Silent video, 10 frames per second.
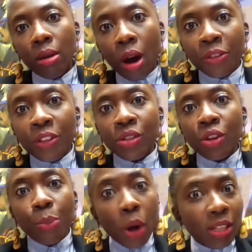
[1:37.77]

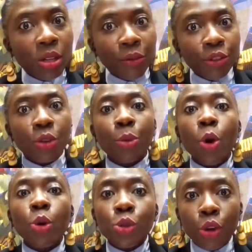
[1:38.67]
police officer, but
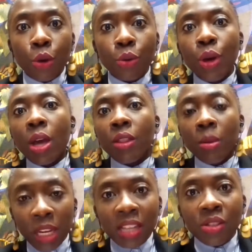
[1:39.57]
also the
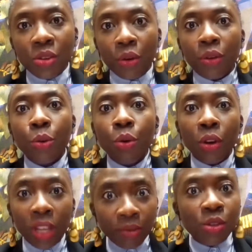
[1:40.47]
minister
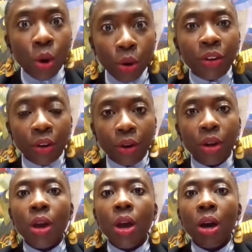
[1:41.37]
who gives order
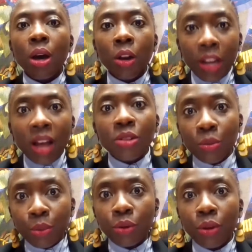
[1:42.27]

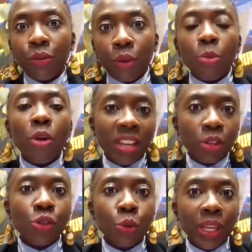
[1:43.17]
accountable from what
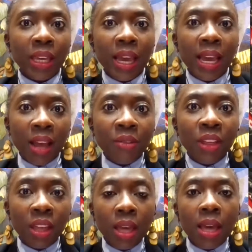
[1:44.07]
they're doing. And I
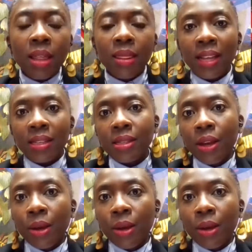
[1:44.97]
think that's